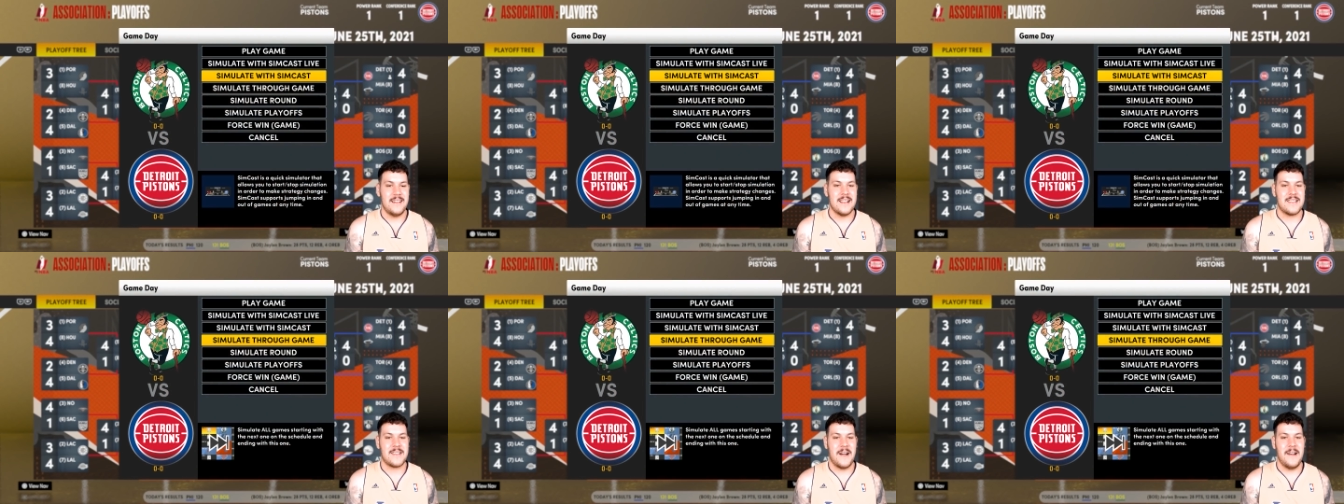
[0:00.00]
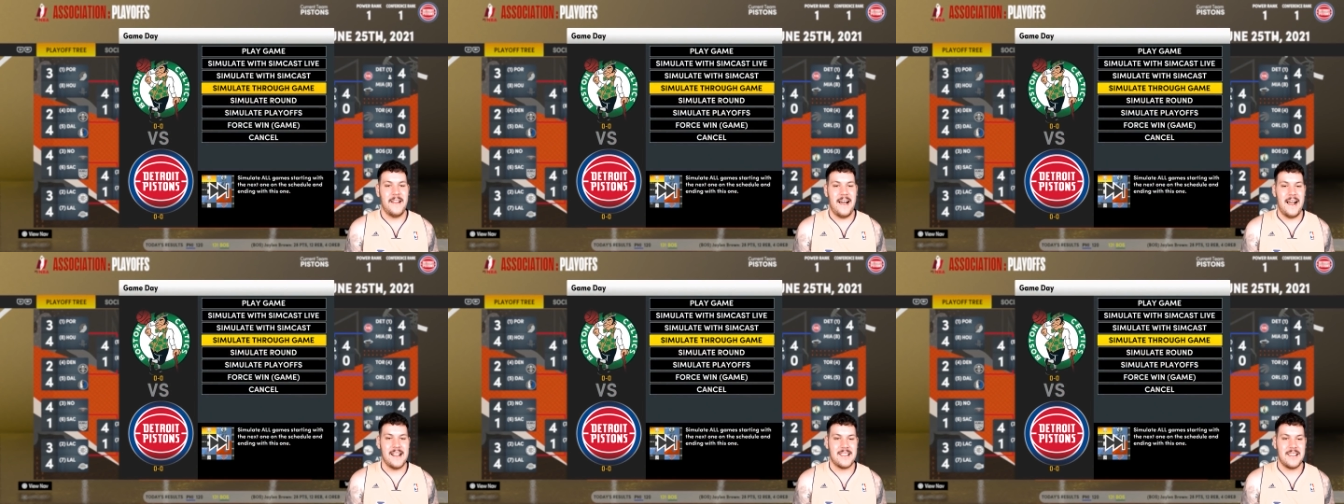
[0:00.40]
Let's go,
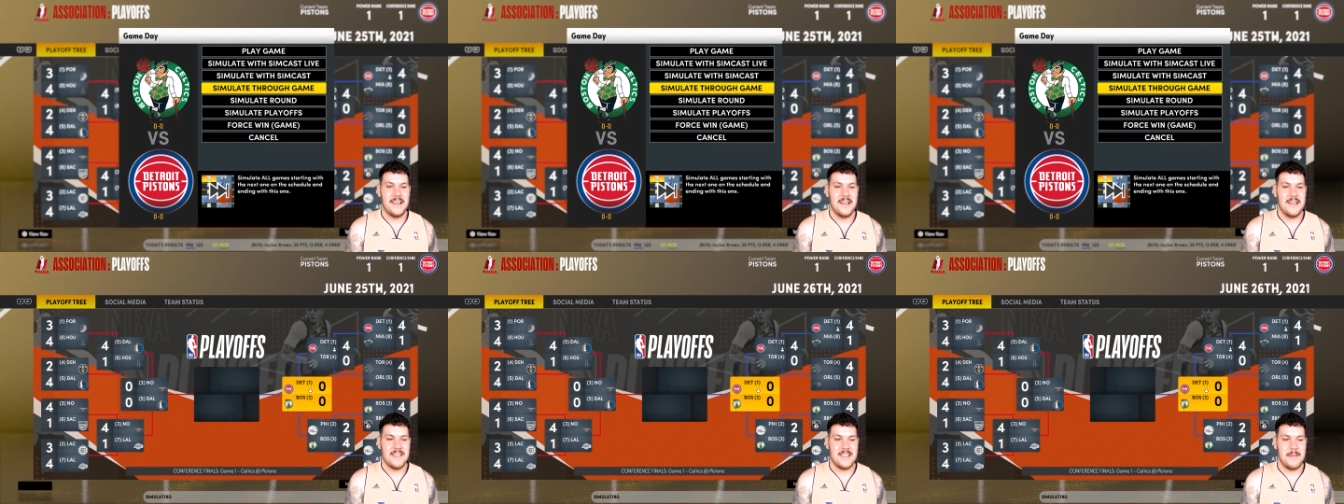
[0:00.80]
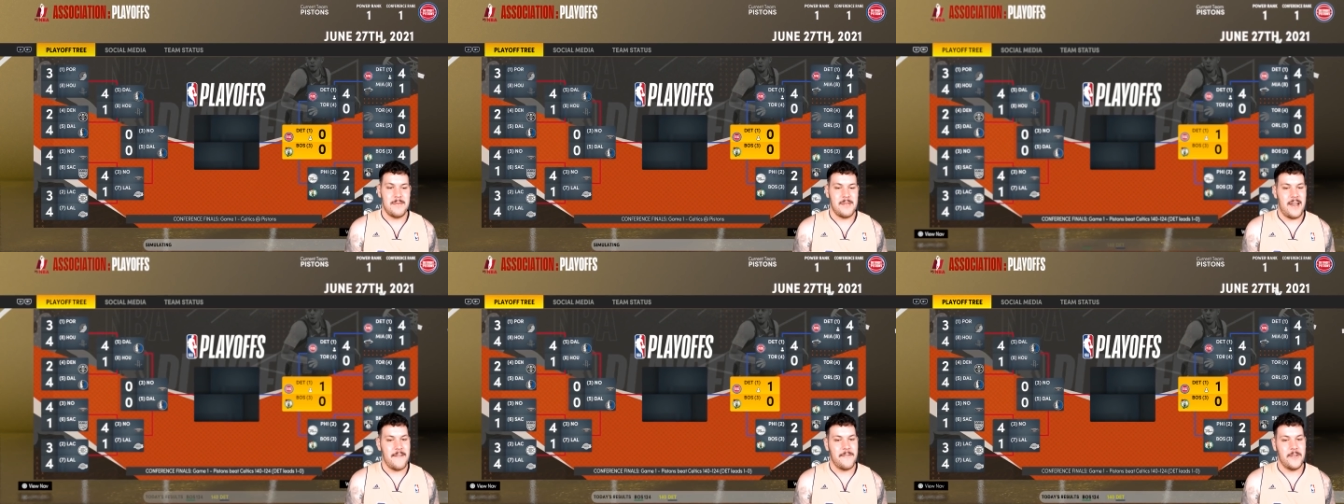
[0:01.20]
lads.
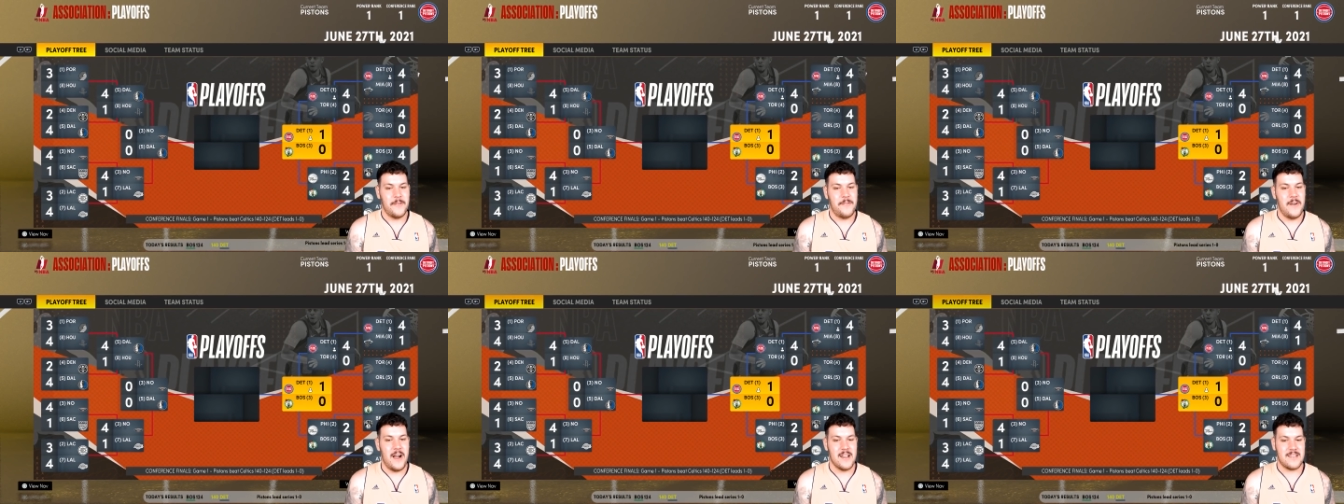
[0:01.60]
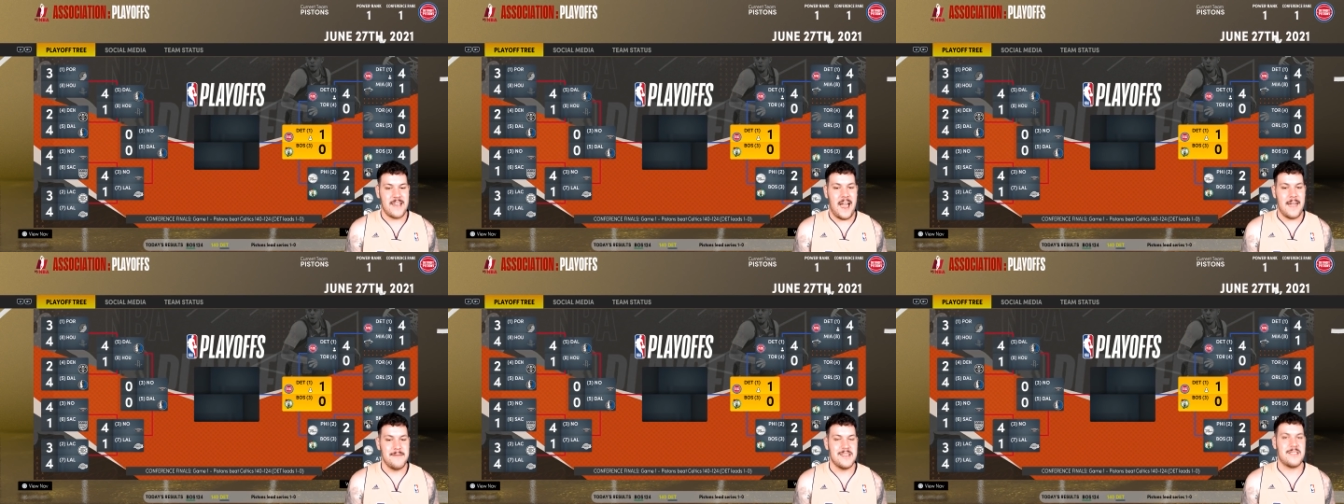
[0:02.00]
Simulate for the first game.